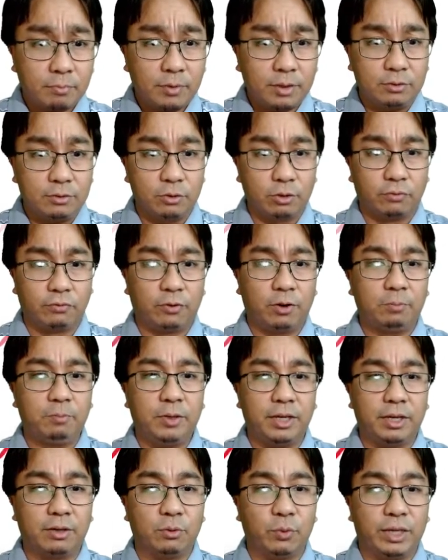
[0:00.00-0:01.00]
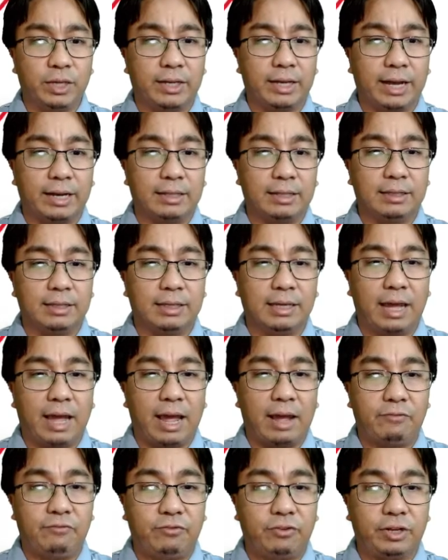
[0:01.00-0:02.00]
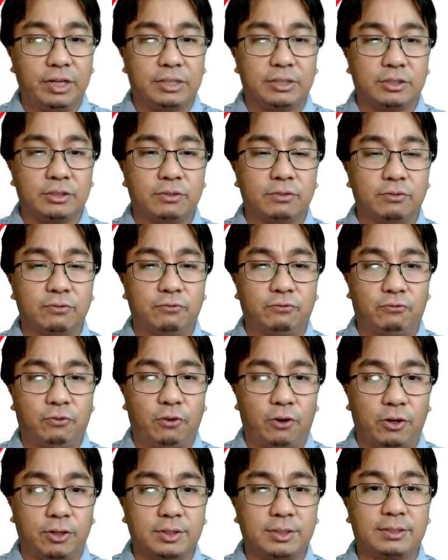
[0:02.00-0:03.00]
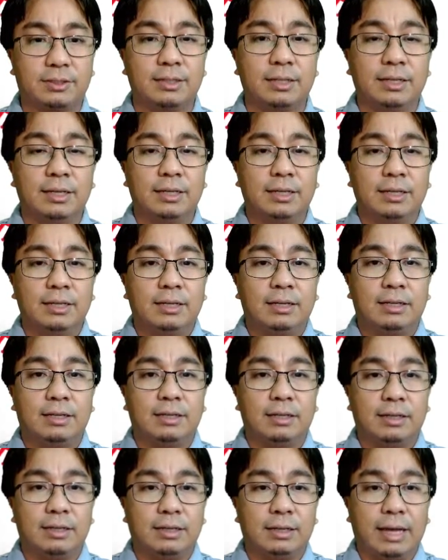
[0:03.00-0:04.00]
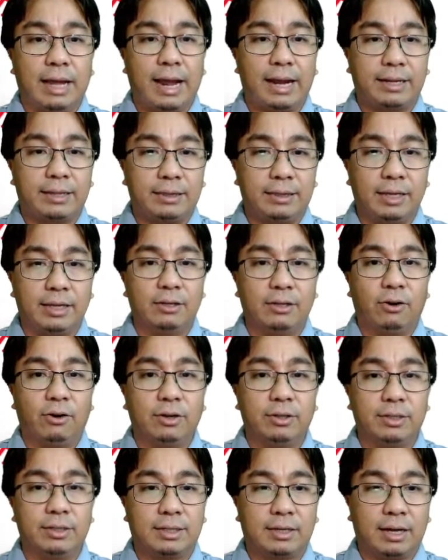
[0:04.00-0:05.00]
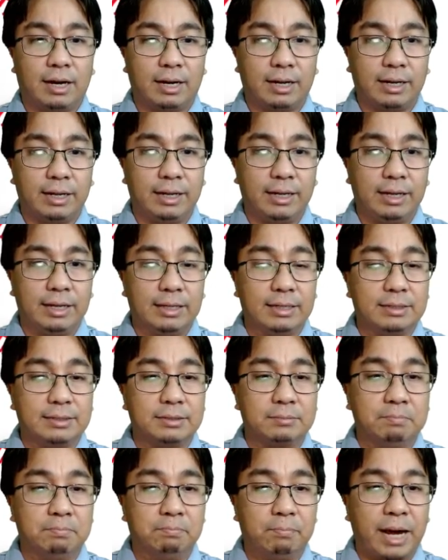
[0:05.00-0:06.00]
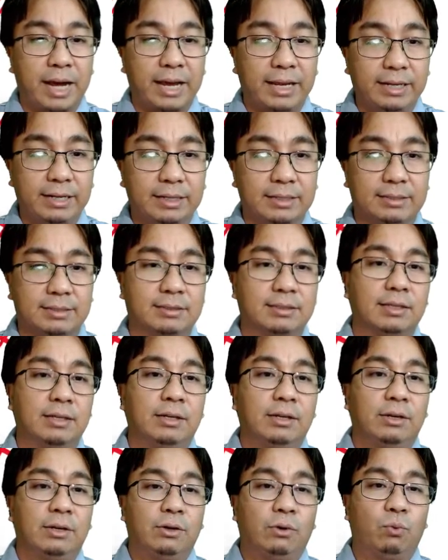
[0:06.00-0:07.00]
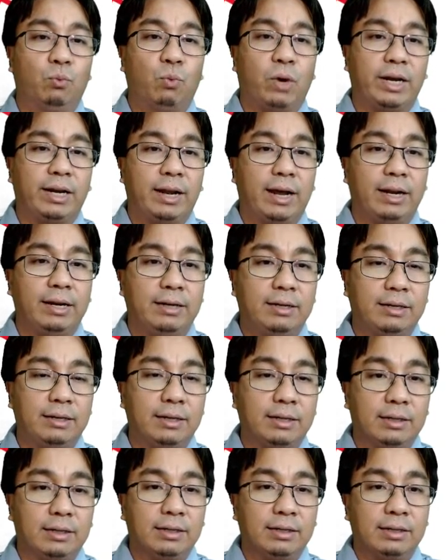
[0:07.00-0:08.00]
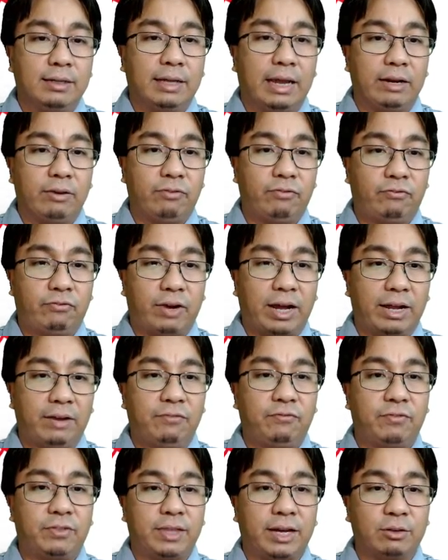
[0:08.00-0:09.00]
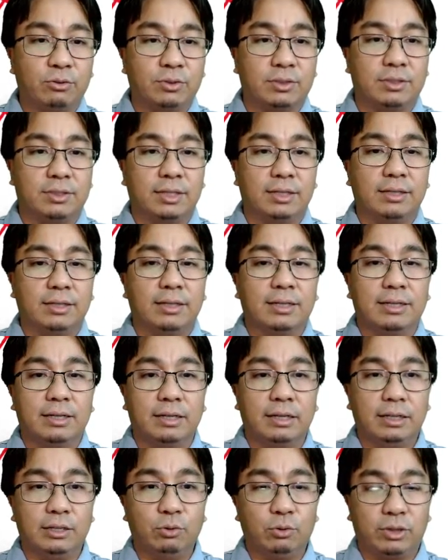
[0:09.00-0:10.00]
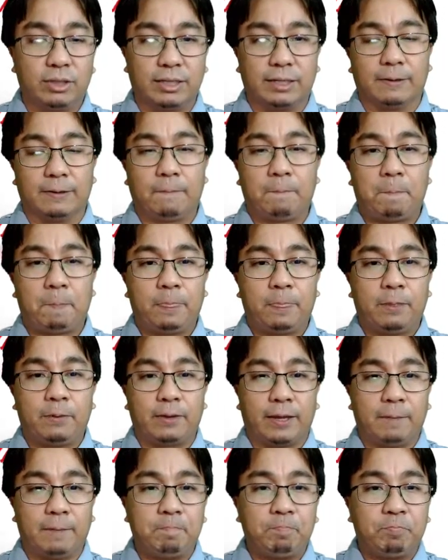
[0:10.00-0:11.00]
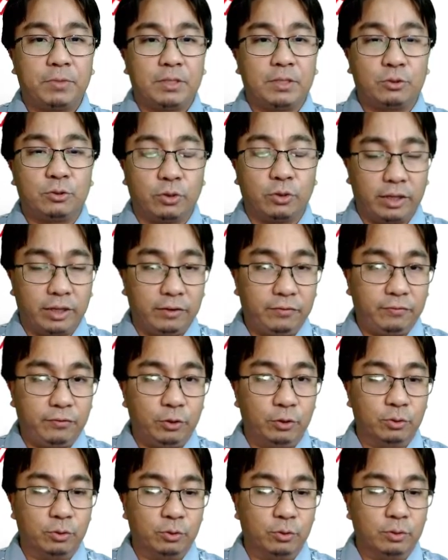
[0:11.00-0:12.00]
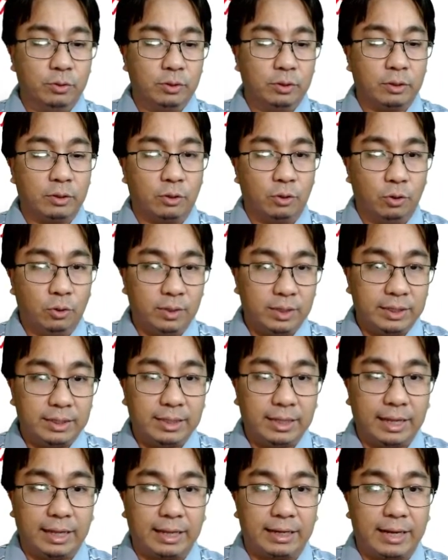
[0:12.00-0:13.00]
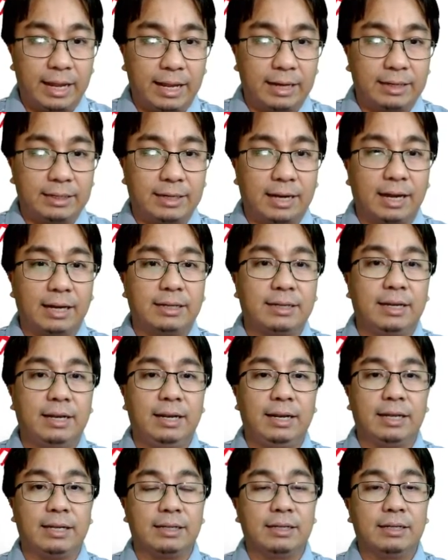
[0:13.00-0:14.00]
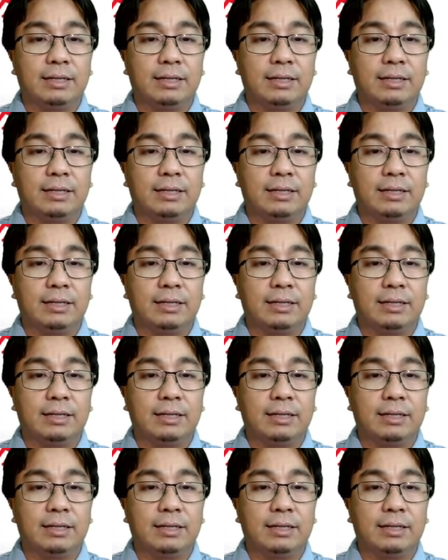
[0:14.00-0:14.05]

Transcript: So from here we get the average force acting on car A is minus 105,000 Newton. Okay, so if you go ahead and calculate